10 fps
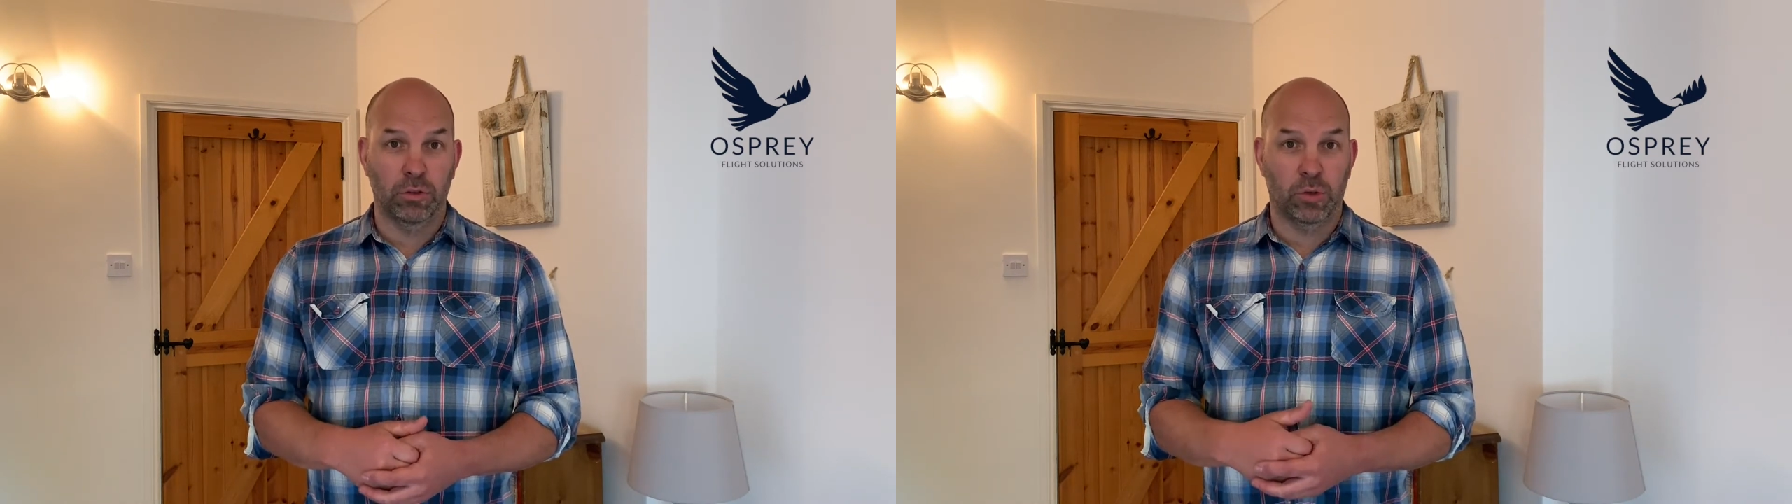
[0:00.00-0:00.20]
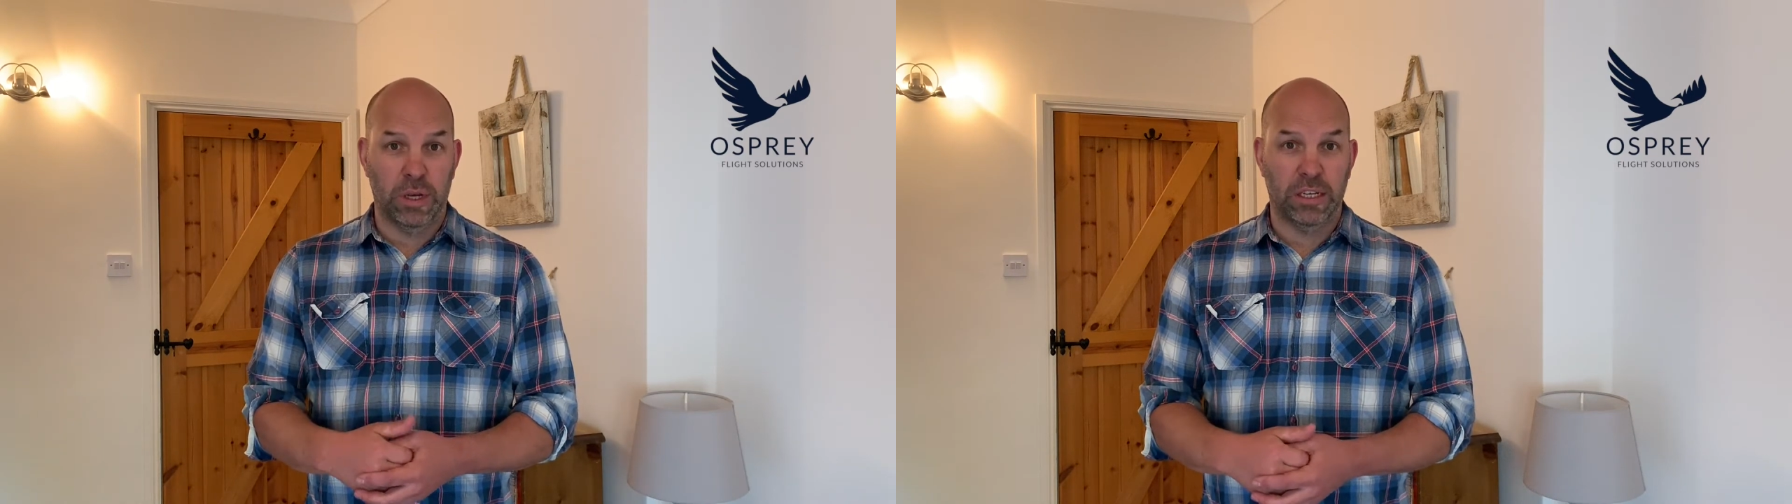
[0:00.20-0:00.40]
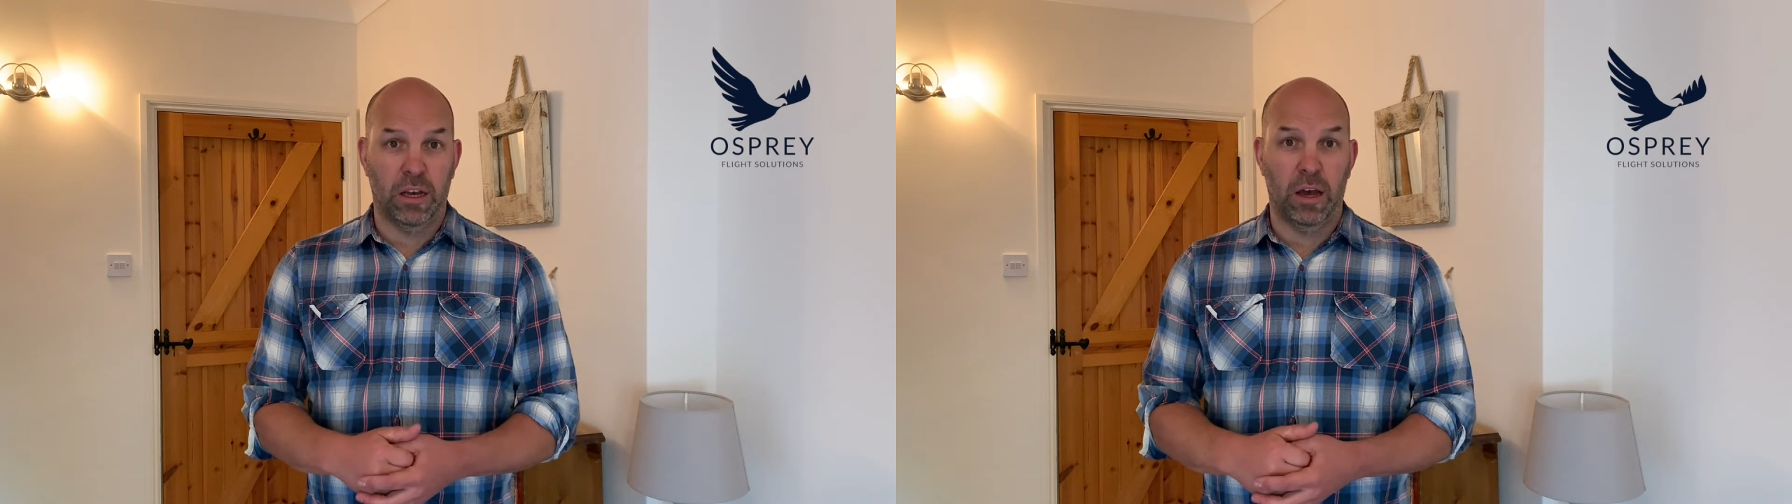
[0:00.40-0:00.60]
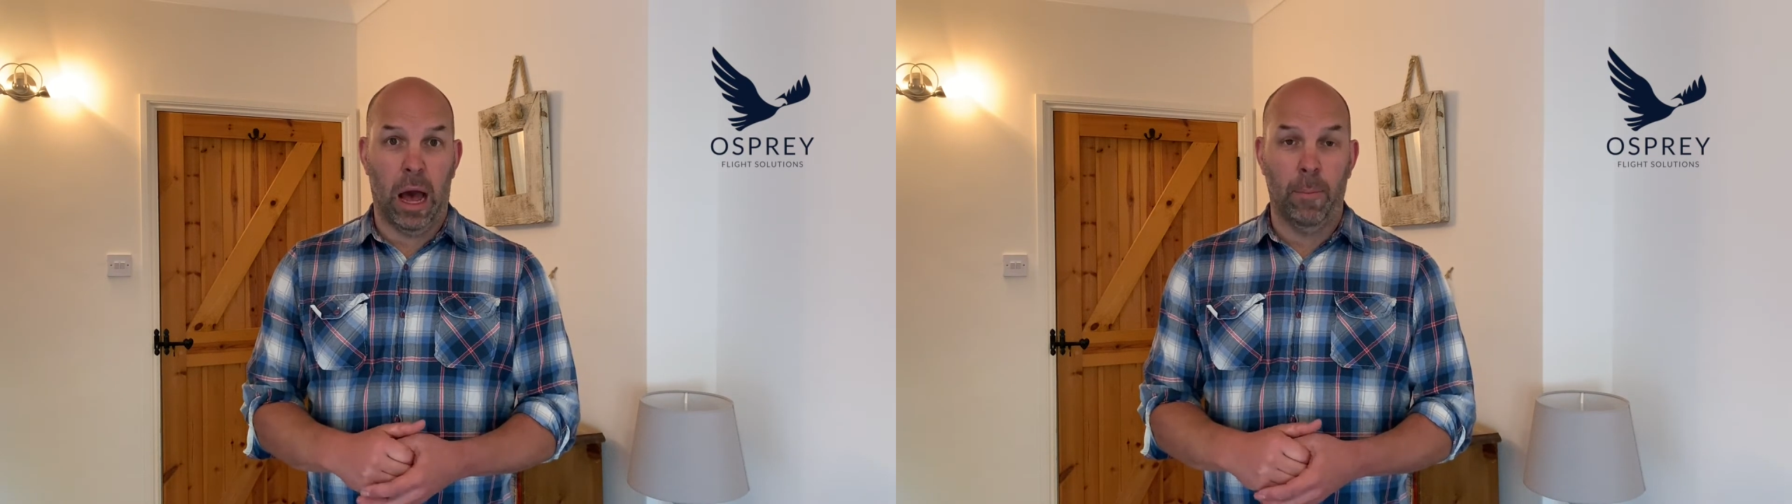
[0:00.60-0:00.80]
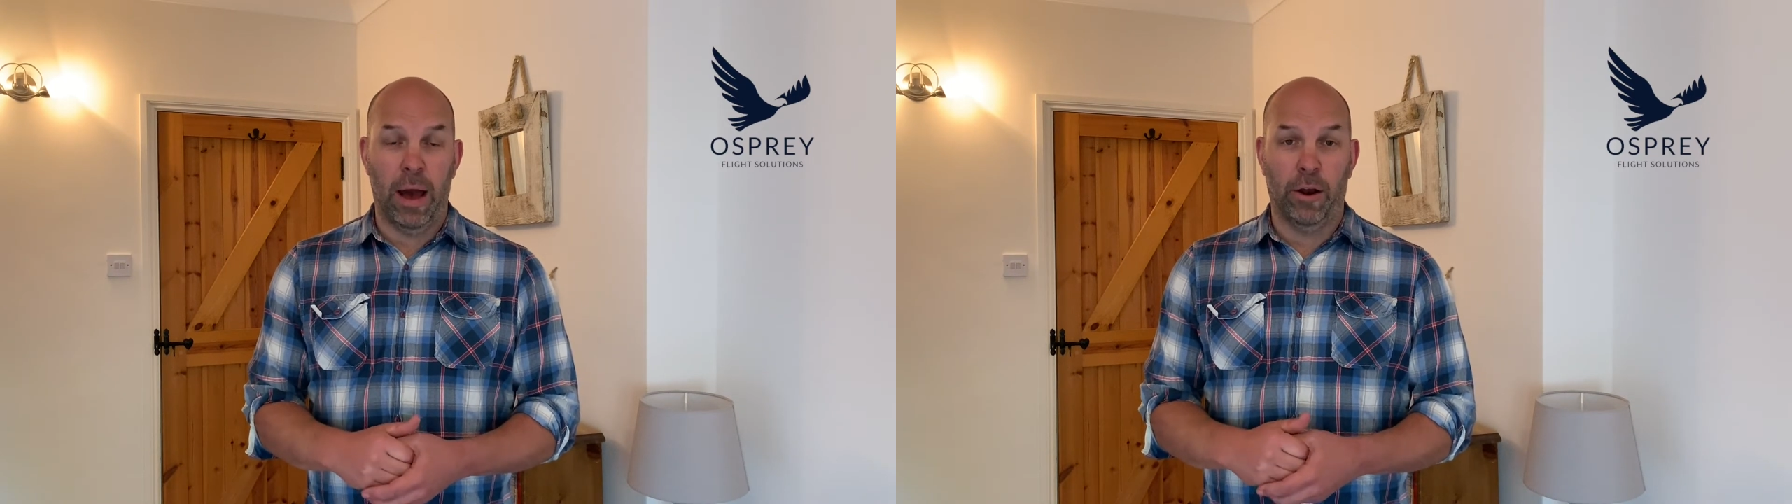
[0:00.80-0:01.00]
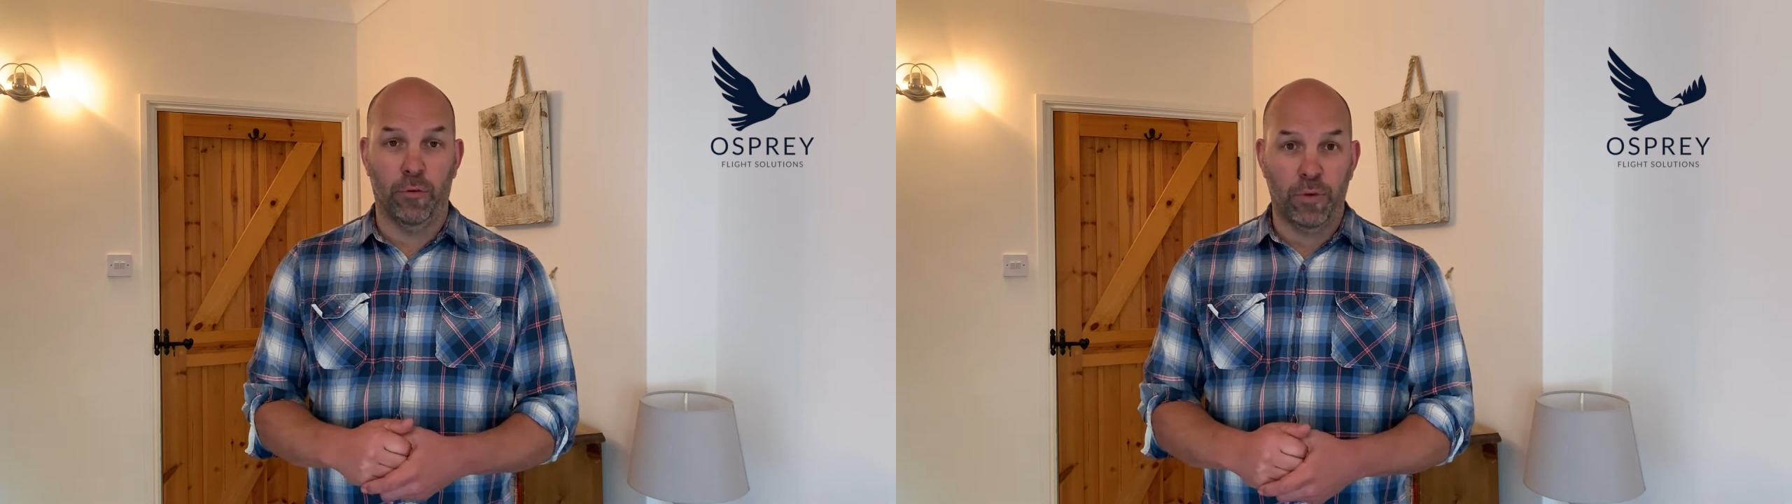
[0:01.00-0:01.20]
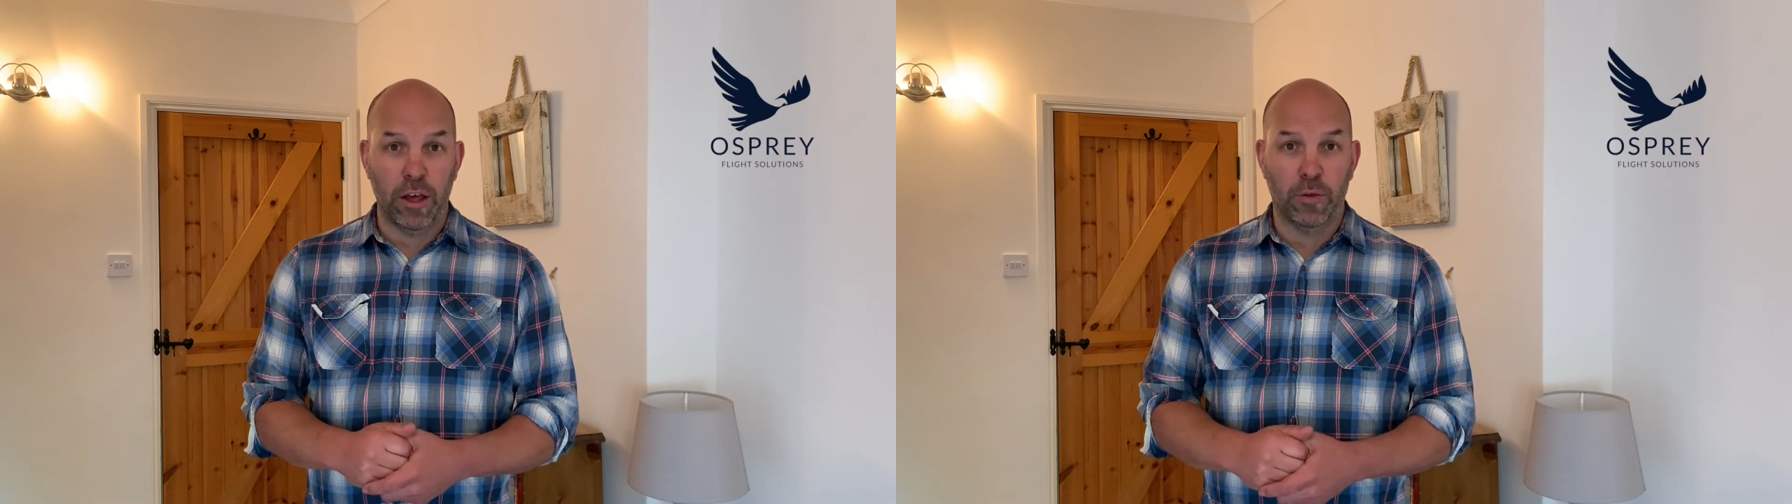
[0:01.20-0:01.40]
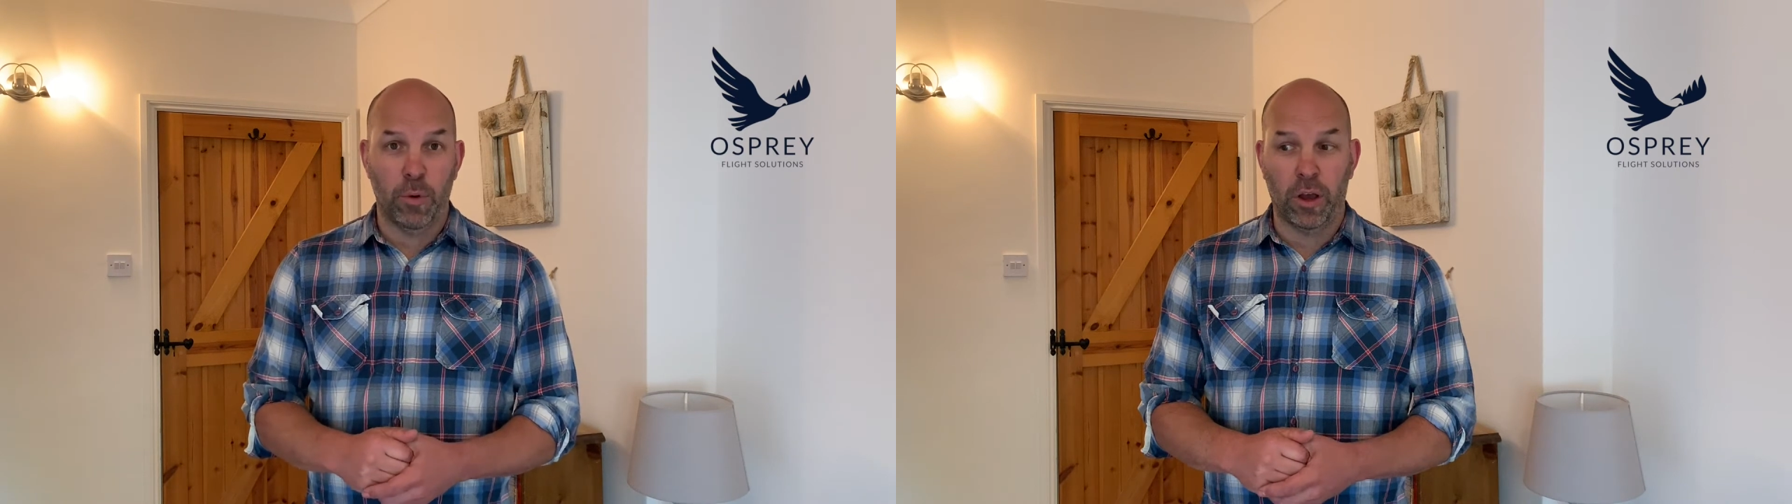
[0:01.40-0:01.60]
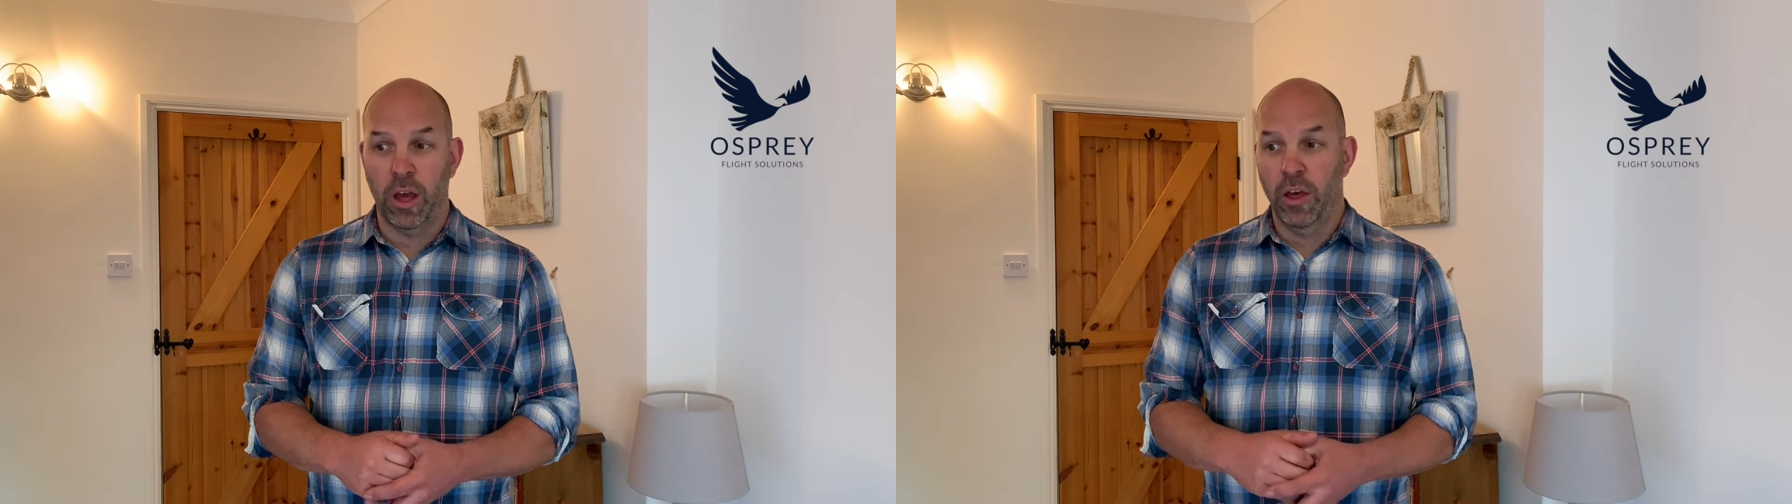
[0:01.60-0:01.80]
on Twitter, um, and on Facebook,